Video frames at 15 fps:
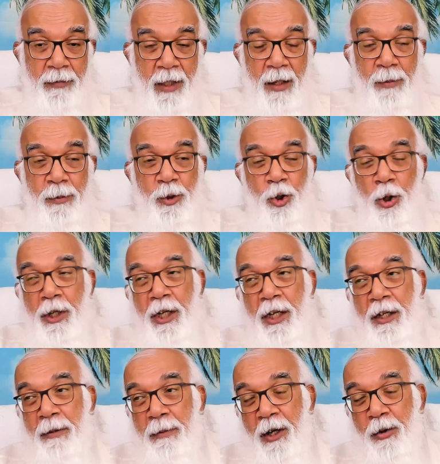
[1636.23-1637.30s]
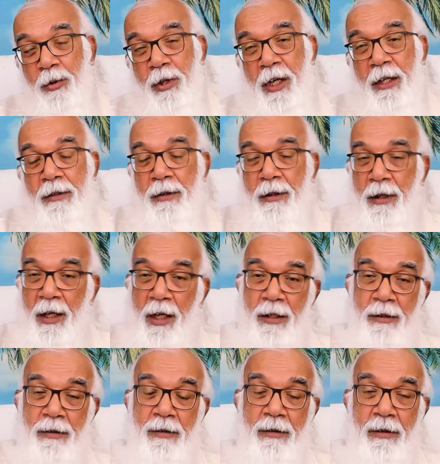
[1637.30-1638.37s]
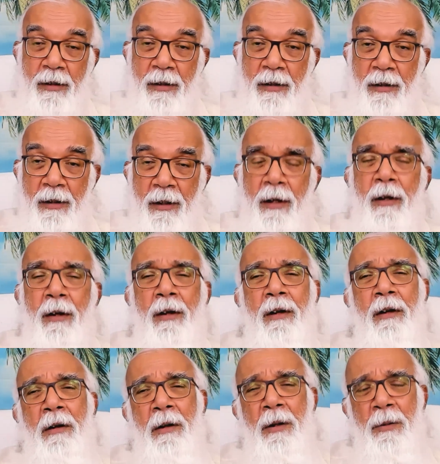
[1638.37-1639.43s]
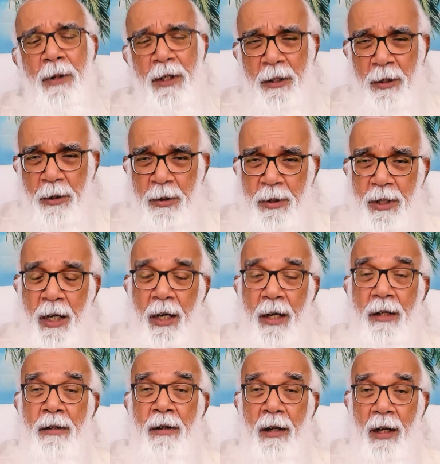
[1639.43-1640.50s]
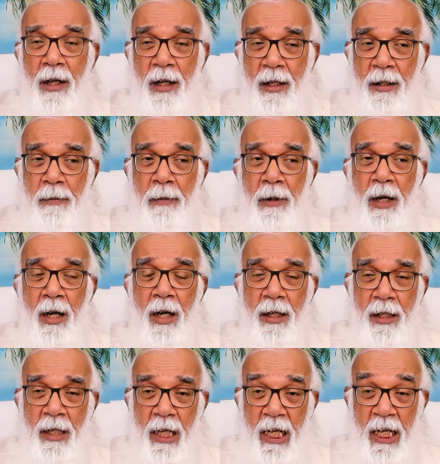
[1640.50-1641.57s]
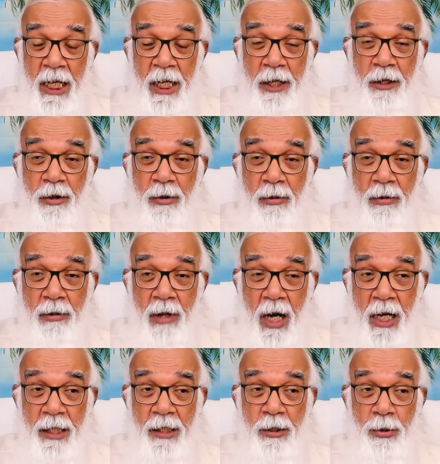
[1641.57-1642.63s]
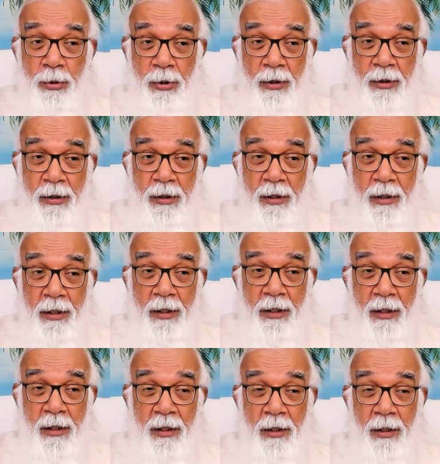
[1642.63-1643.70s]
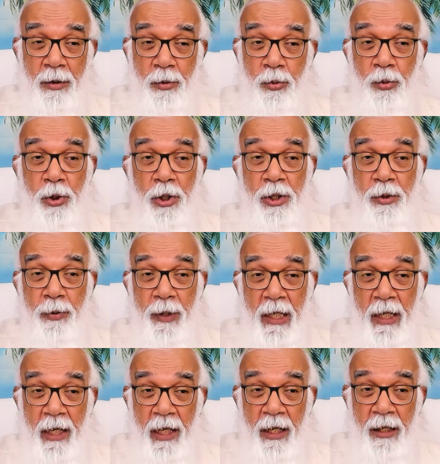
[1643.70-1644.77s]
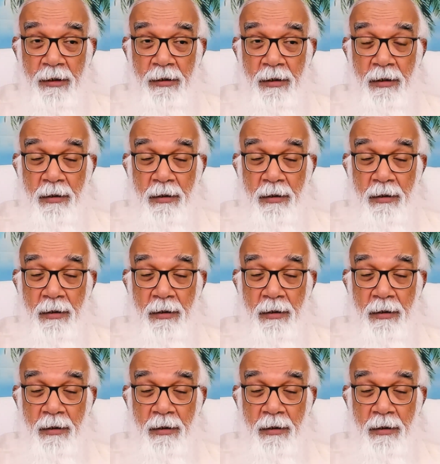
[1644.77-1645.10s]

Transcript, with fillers: I'm talking about intellect. Whether you say intellect, mind, ego, I thought, what we need